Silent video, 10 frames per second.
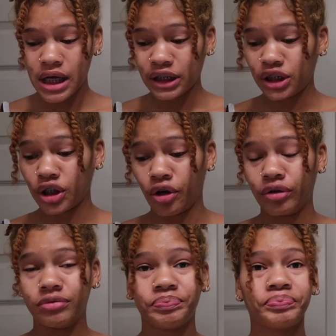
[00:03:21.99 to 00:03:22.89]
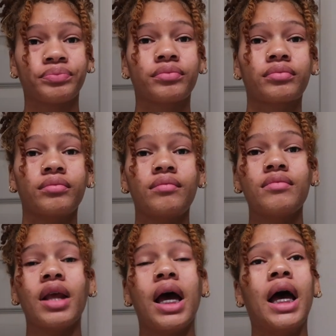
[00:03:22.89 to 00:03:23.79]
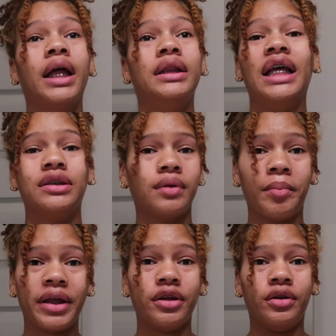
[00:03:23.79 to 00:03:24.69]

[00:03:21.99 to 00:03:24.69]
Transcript: So that's what I'm about to